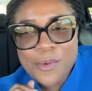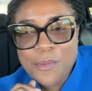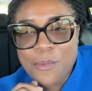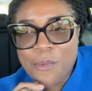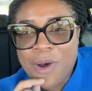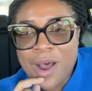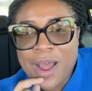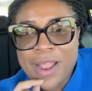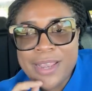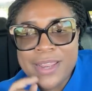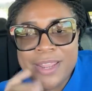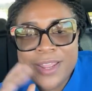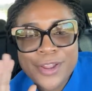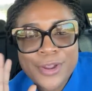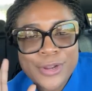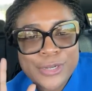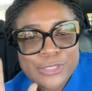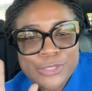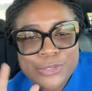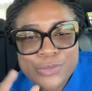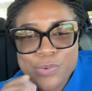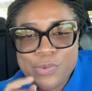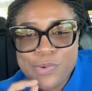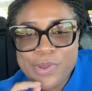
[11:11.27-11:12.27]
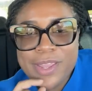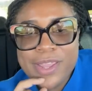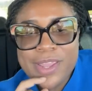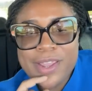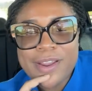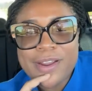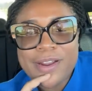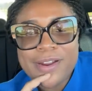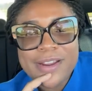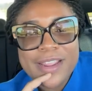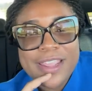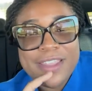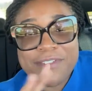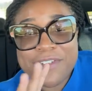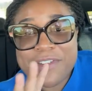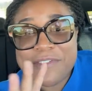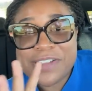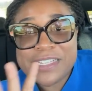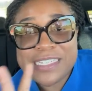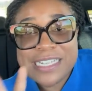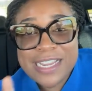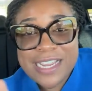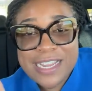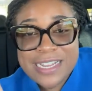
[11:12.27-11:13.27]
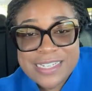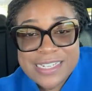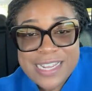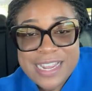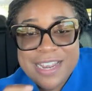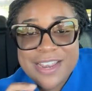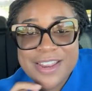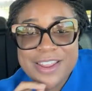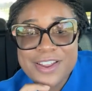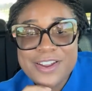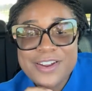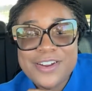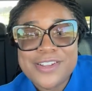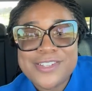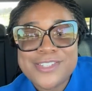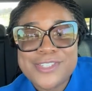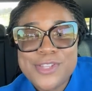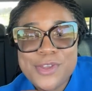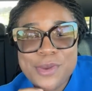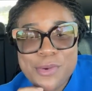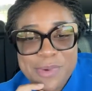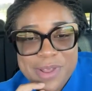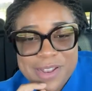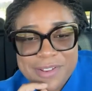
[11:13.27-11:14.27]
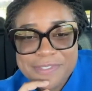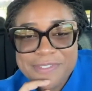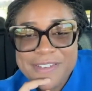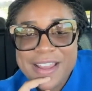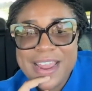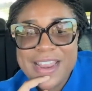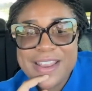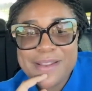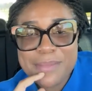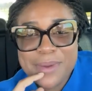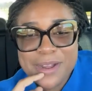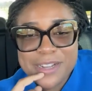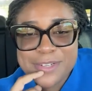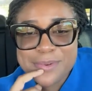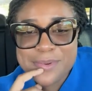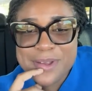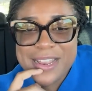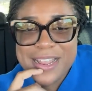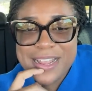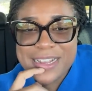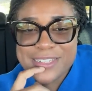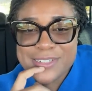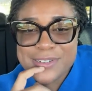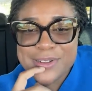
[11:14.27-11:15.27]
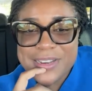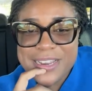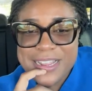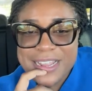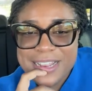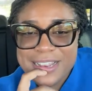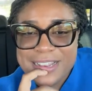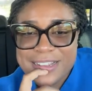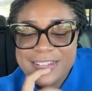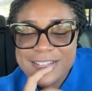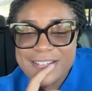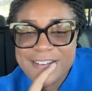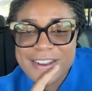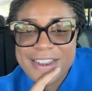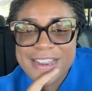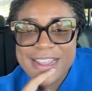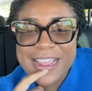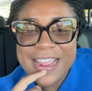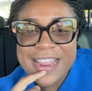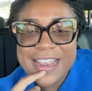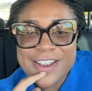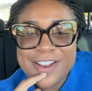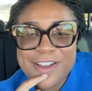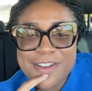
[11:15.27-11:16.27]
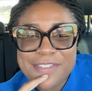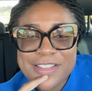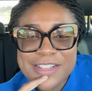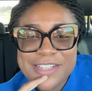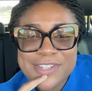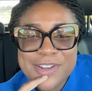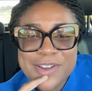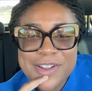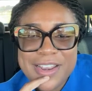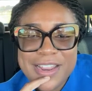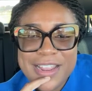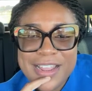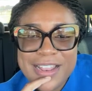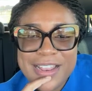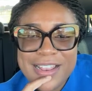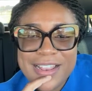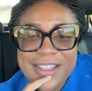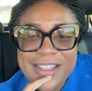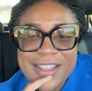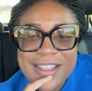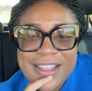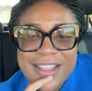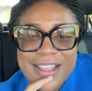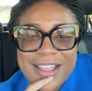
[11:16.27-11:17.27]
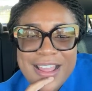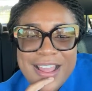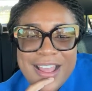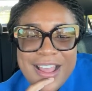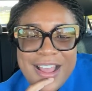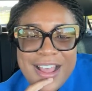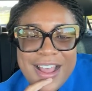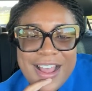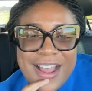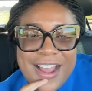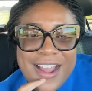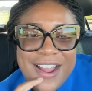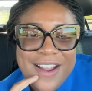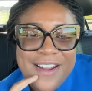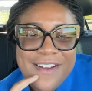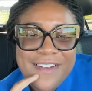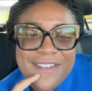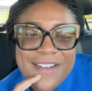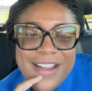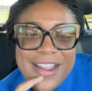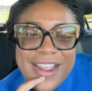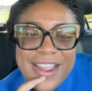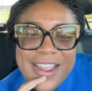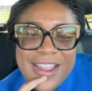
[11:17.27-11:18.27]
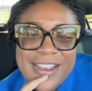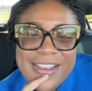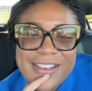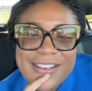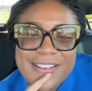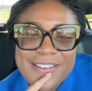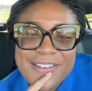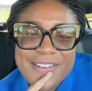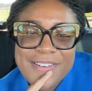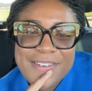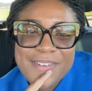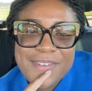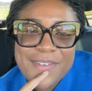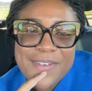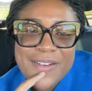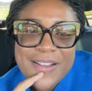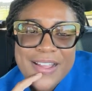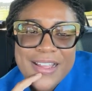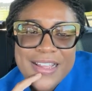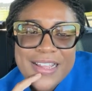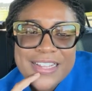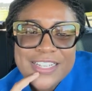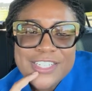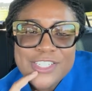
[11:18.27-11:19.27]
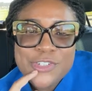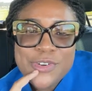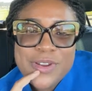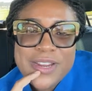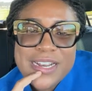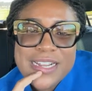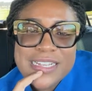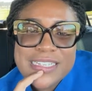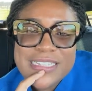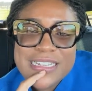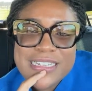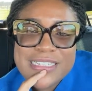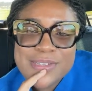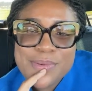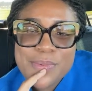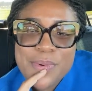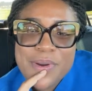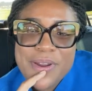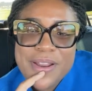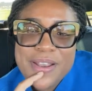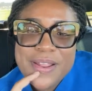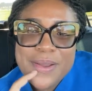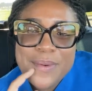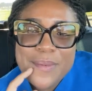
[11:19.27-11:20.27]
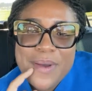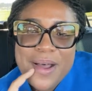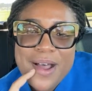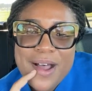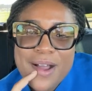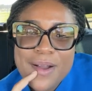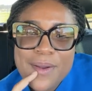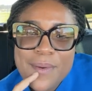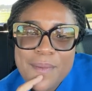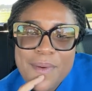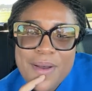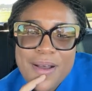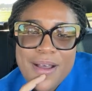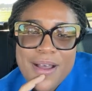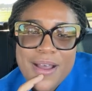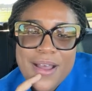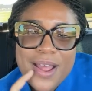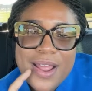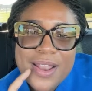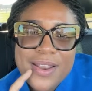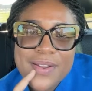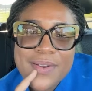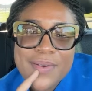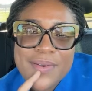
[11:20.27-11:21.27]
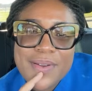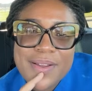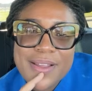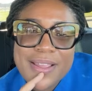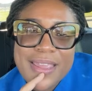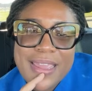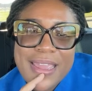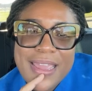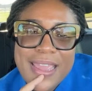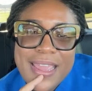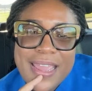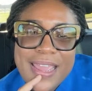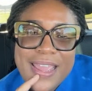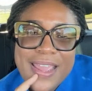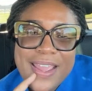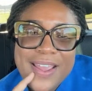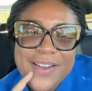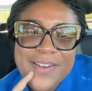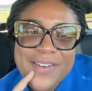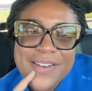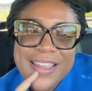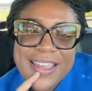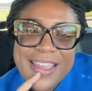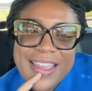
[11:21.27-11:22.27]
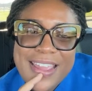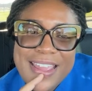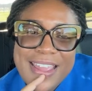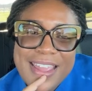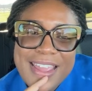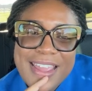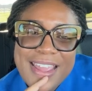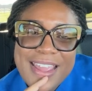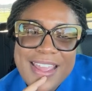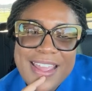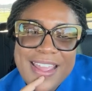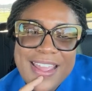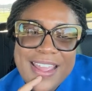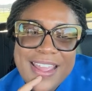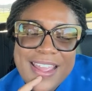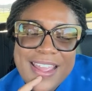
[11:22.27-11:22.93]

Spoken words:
1 year, 2 year, even if it take you 10 years, you will find the bottom of that tunnel or the end of the tunnel. All right. Trina says, Courtney, walk one. Okay, okay.